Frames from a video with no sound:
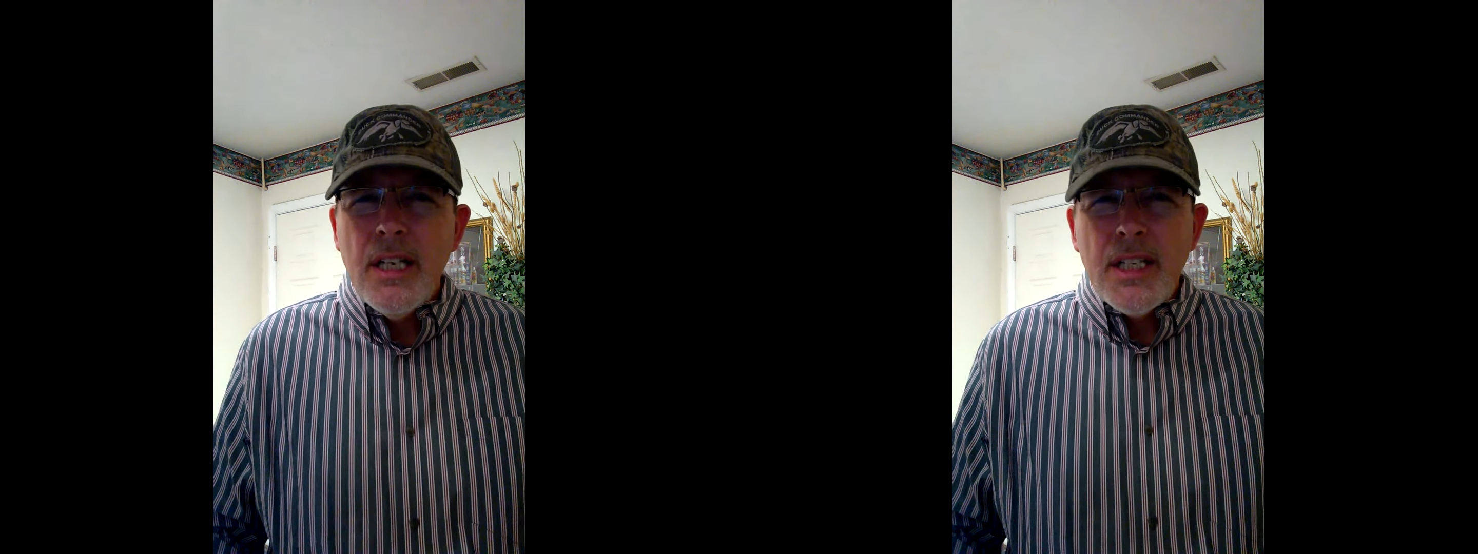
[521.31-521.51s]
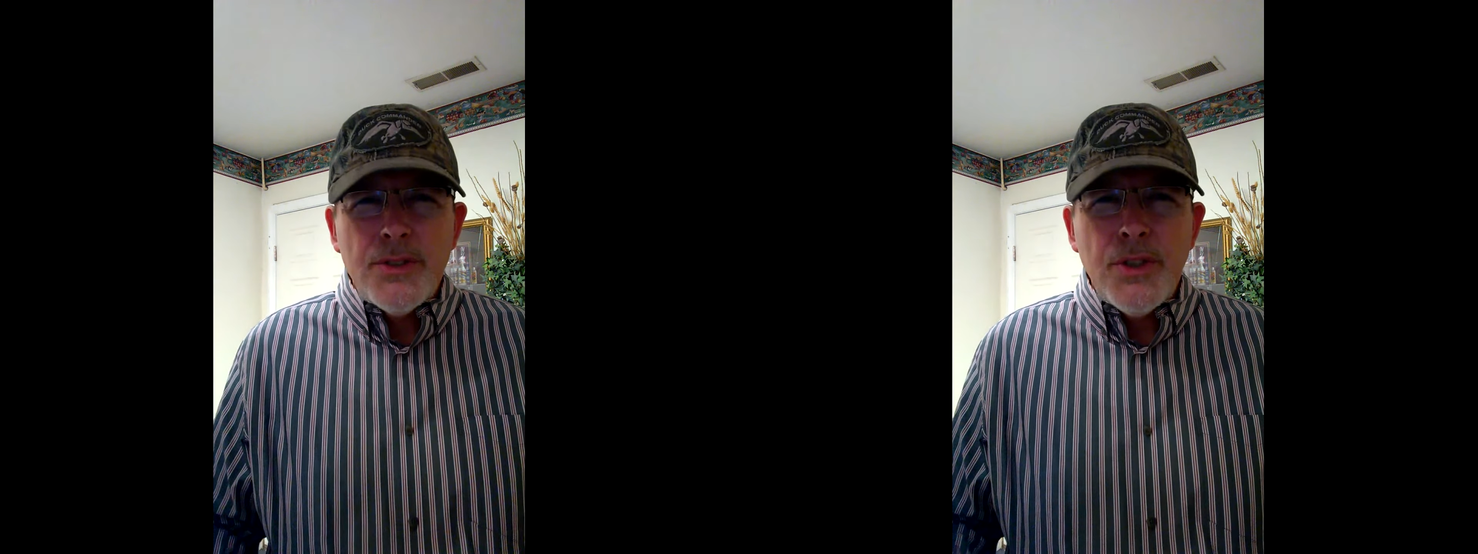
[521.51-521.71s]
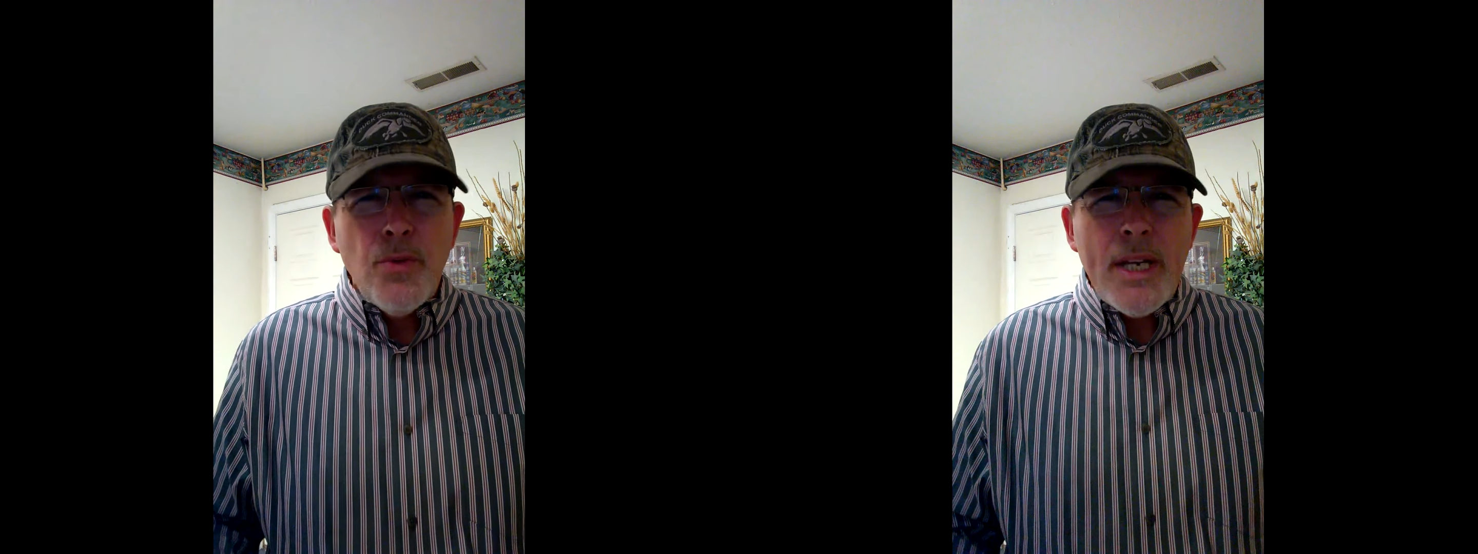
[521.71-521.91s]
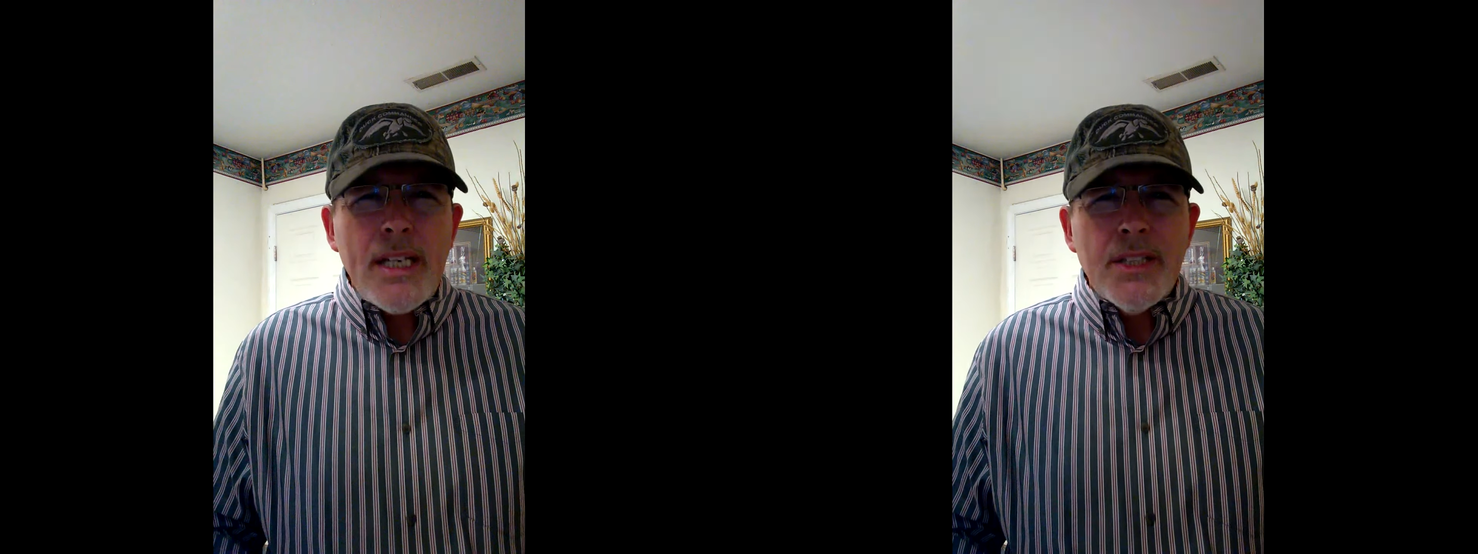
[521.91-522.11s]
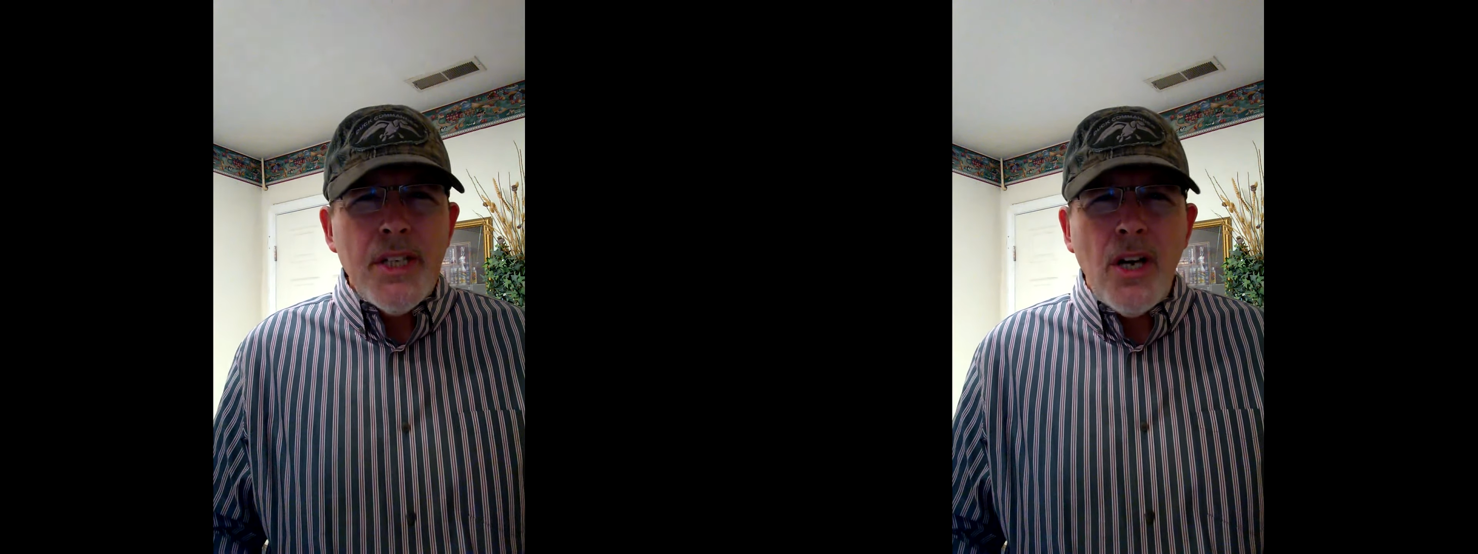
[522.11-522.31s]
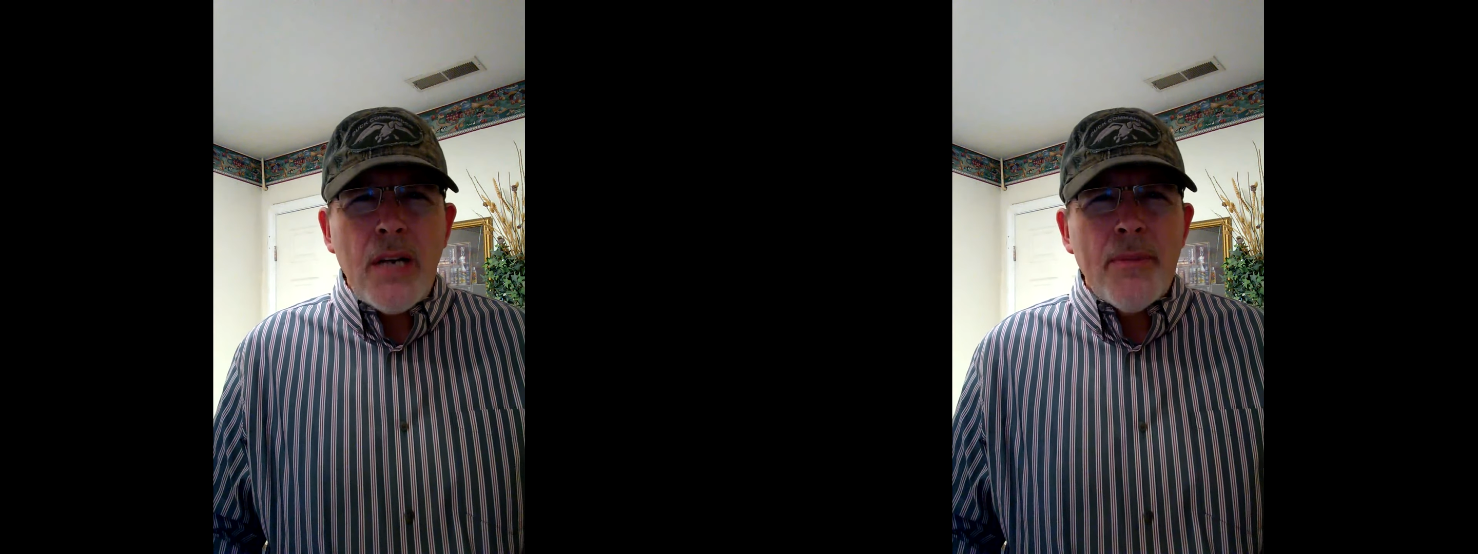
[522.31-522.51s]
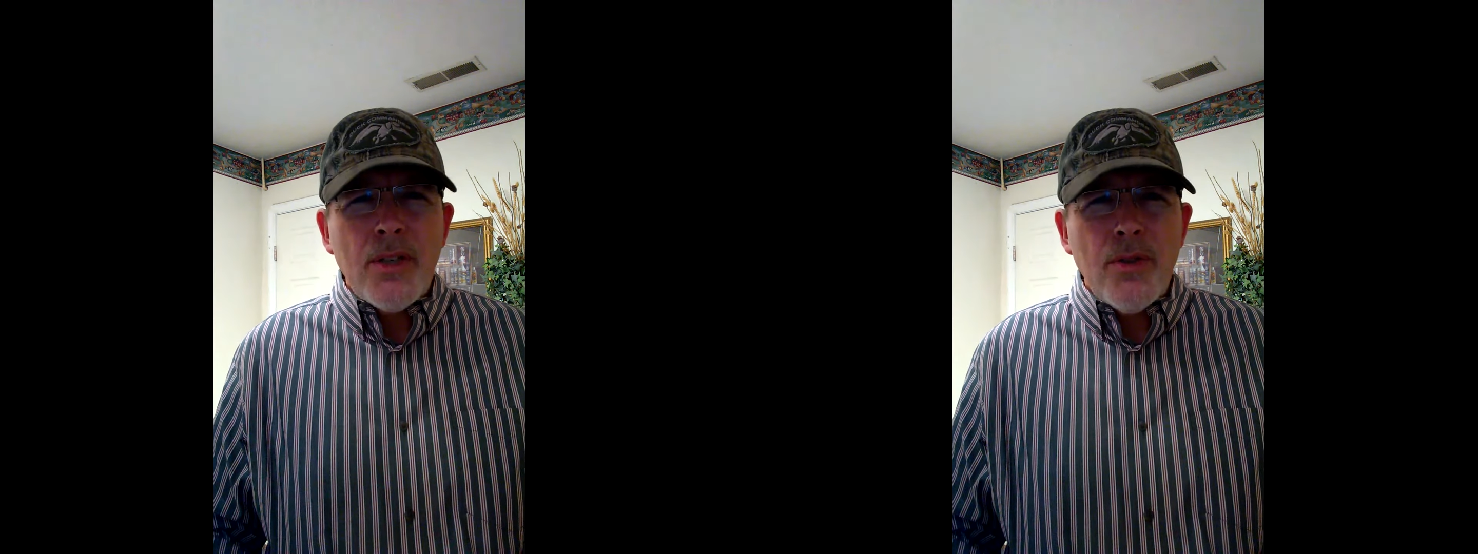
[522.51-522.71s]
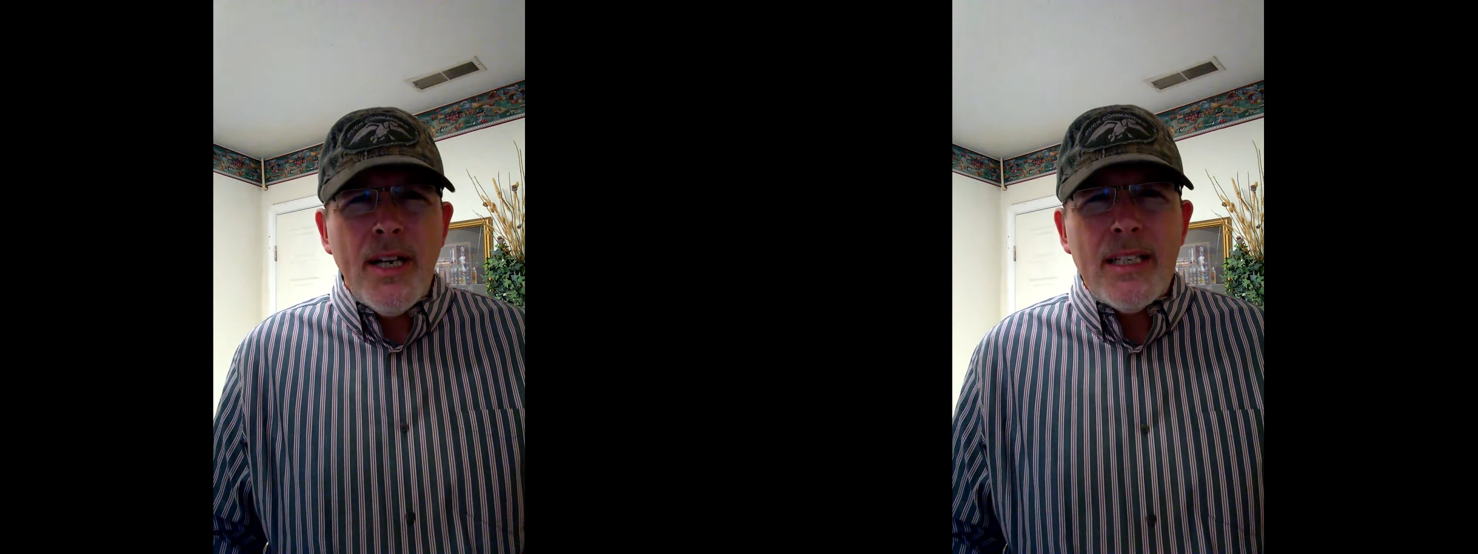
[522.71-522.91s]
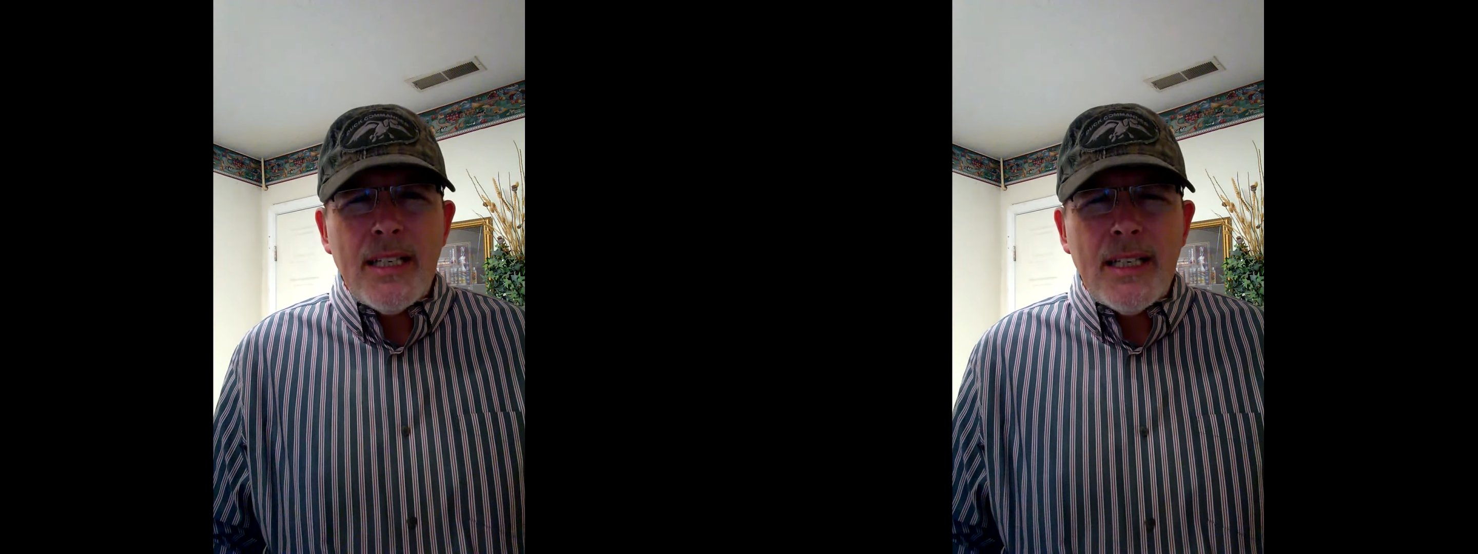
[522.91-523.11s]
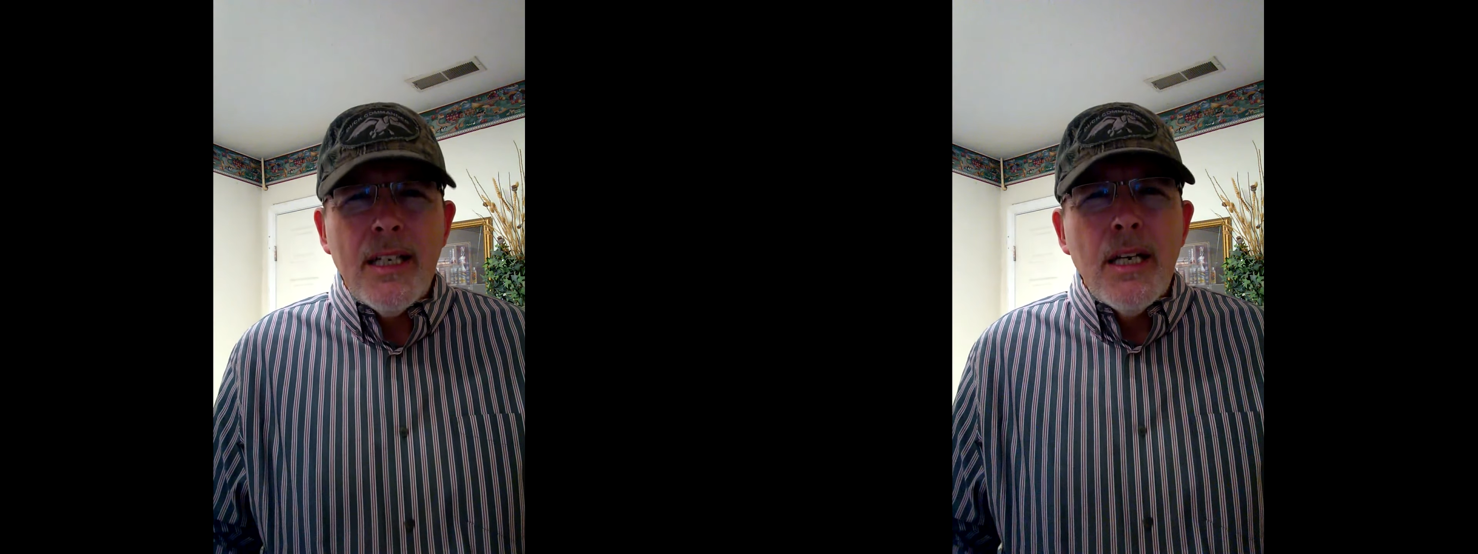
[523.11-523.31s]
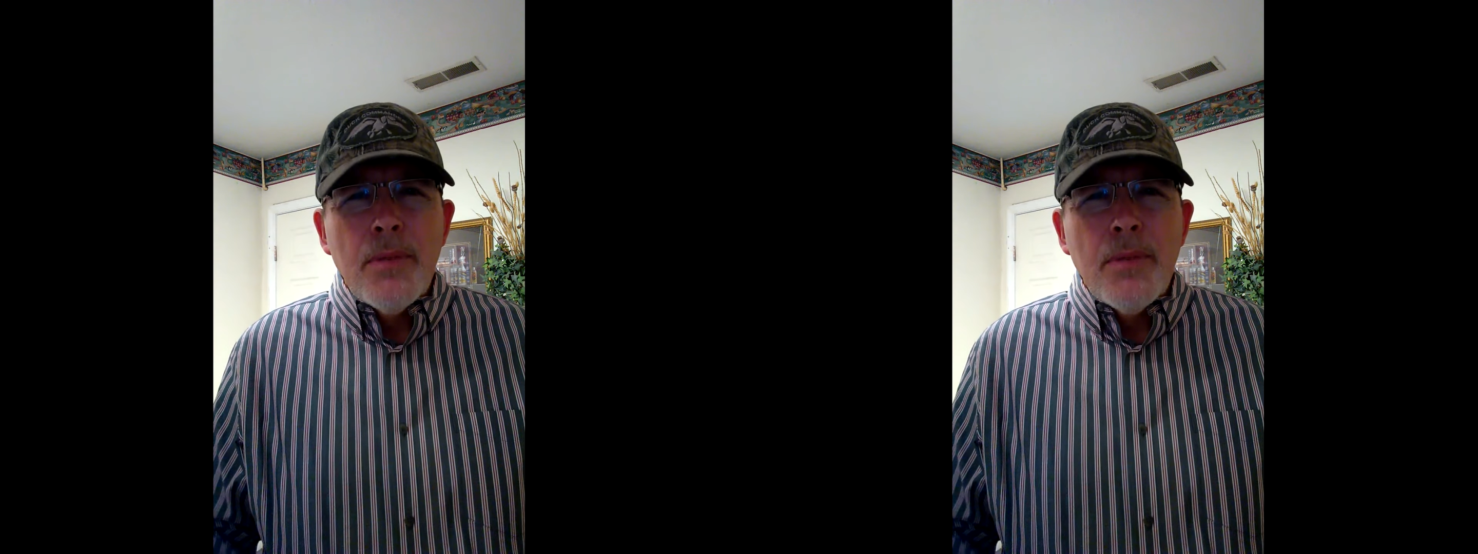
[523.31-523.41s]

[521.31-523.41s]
Because you weaken your argument greatly.